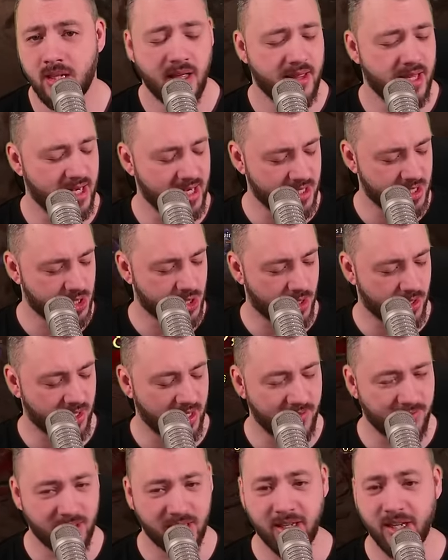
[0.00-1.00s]
Then I start
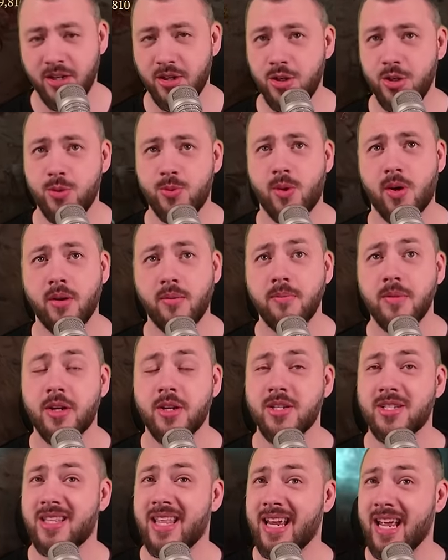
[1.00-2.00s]
leveling a new one
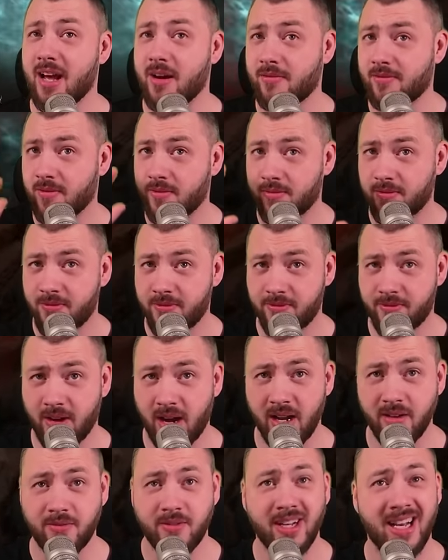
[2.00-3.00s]
because they have
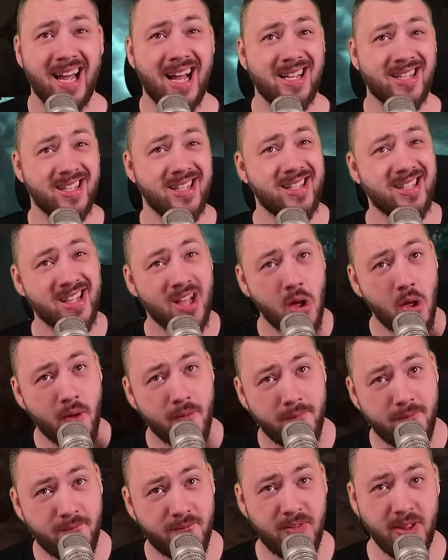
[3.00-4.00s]
5 classes,
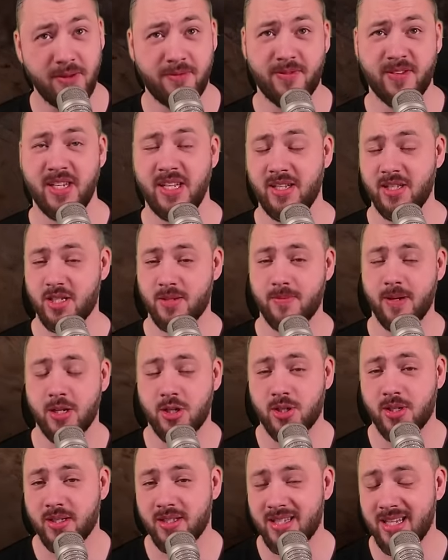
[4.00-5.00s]
15
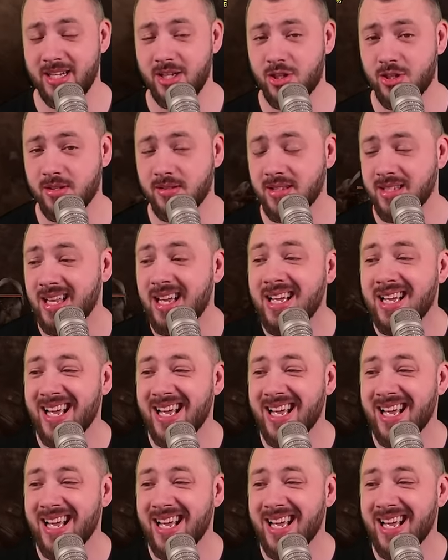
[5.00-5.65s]
specializations.